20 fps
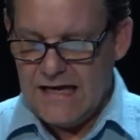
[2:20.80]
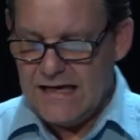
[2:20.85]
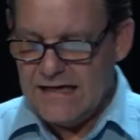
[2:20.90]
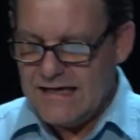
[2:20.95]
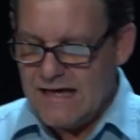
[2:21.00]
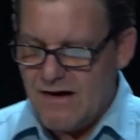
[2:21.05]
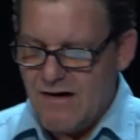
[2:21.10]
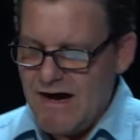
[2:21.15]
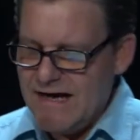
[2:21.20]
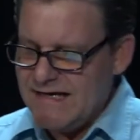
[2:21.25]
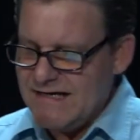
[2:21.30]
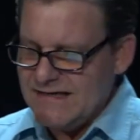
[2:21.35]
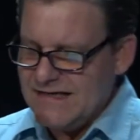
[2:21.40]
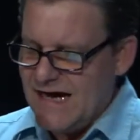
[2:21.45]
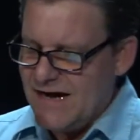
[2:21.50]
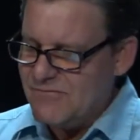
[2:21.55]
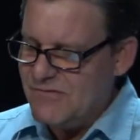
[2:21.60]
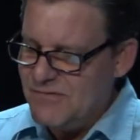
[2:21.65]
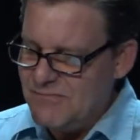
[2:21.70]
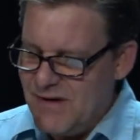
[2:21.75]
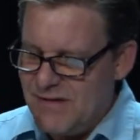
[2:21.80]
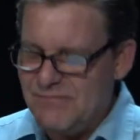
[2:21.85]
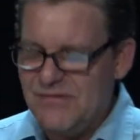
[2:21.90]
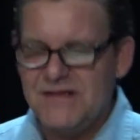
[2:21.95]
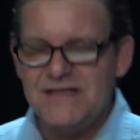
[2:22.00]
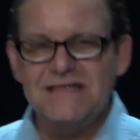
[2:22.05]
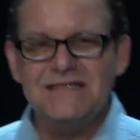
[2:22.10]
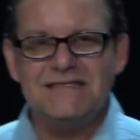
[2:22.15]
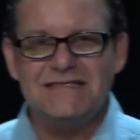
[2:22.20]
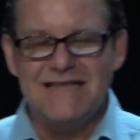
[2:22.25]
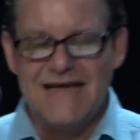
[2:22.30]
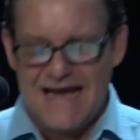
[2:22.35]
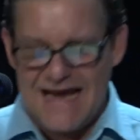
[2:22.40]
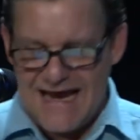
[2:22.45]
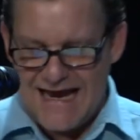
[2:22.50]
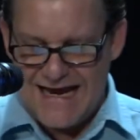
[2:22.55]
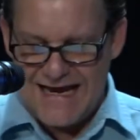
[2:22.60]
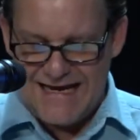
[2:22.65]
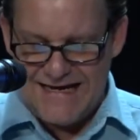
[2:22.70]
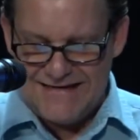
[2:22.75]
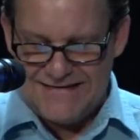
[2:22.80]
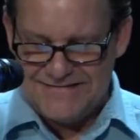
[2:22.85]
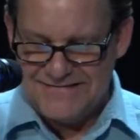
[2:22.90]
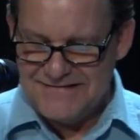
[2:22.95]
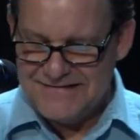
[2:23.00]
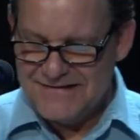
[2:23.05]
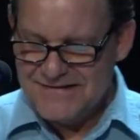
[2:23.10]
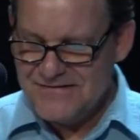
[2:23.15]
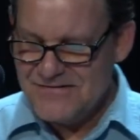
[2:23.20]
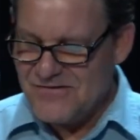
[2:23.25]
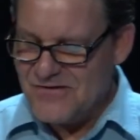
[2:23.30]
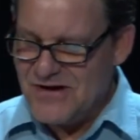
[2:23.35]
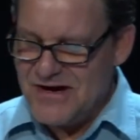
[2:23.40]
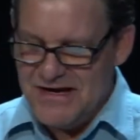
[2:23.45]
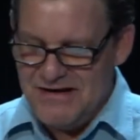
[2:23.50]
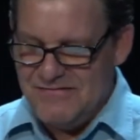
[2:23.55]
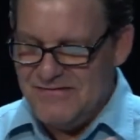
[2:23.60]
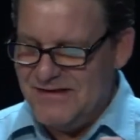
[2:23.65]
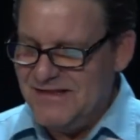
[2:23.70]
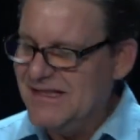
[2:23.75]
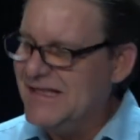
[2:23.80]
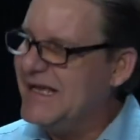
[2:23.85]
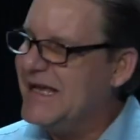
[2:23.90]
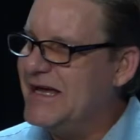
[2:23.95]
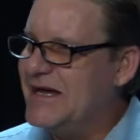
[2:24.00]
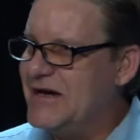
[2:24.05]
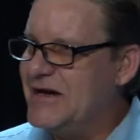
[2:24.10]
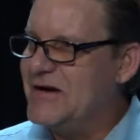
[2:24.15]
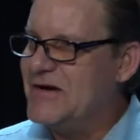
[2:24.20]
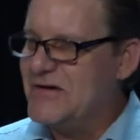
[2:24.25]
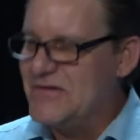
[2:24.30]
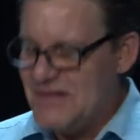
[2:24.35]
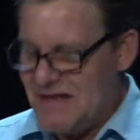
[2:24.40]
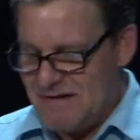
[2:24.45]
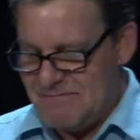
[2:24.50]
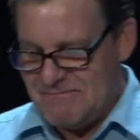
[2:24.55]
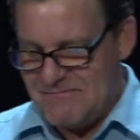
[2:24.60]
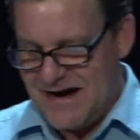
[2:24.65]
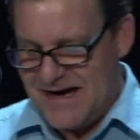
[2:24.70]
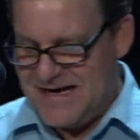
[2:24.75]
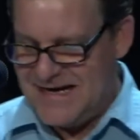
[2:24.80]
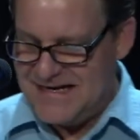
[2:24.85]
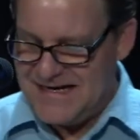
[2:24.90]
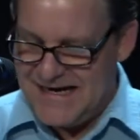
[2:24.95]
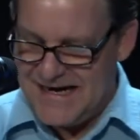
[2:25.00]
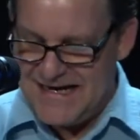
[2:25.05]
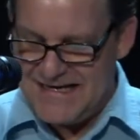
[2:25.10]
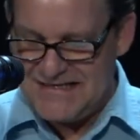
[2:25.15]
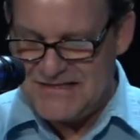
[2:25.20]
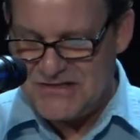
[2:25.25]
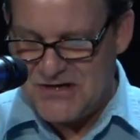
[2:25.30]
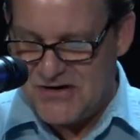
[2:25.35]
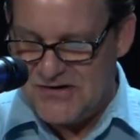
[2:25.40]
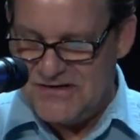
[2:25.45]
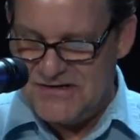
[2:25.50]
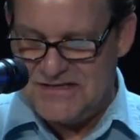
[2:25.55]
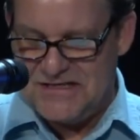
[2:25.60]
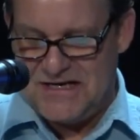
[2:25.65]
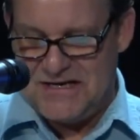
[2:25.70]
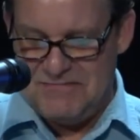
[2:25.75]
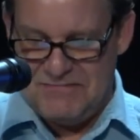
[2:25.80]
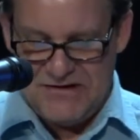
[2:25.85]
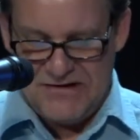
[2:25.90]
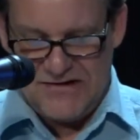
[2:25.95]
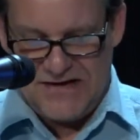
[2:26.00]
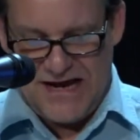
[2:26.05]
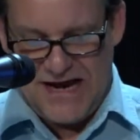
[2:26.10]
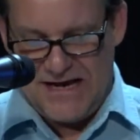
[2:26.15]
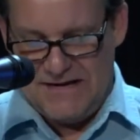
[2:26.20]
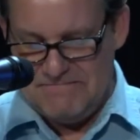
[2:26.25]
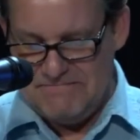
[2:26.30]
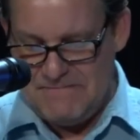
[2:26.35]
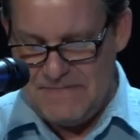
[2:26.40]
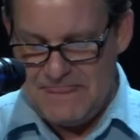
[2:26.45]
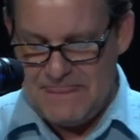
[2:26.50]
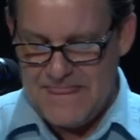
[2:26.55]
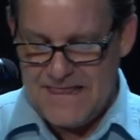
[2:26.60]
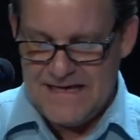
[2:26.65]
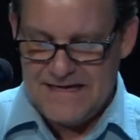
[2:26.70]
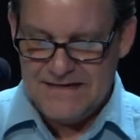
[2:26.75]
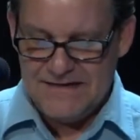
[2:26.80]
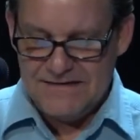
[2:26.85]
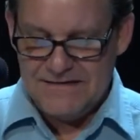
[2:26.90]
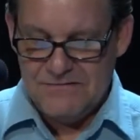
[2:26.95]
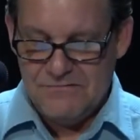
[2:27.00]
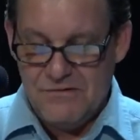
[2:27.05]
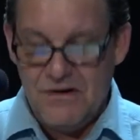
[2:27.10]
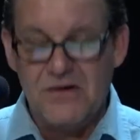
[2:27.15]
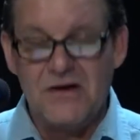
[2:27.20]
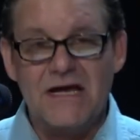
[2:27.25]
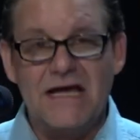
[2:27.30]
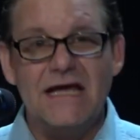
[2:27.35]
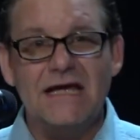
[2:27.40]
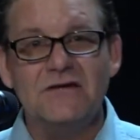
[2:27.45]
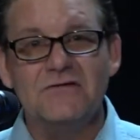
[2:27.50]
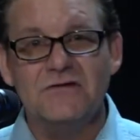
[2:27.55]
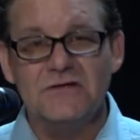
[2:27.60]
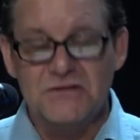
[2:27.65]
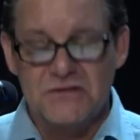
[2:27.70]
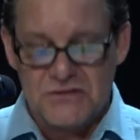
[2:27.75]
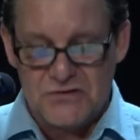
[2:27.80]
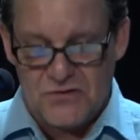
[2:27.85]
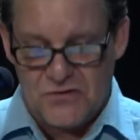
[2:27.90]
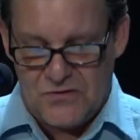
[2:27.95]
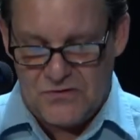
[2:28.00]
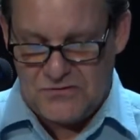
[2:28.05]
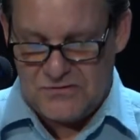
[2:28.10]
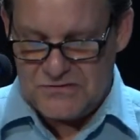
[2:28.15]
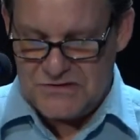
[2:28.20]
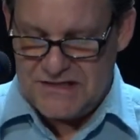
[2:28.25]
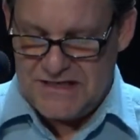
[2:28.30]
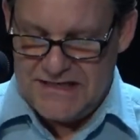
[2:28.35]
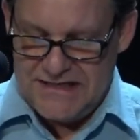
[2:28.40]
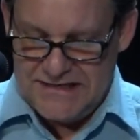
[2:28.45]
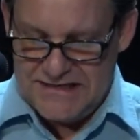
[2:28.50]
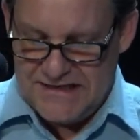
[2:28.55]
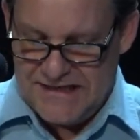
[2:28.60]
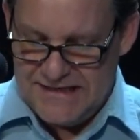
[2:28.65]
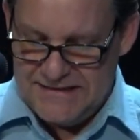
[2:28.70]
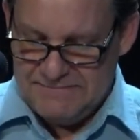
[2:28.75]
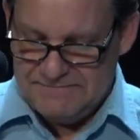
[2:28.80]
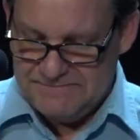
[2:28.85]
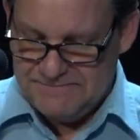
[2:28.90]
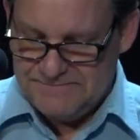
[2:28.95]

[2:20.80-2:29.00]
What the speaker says: Now, I cannot remember the day or even the year that Mike and I started to communicate. We are kindred souls, he and I.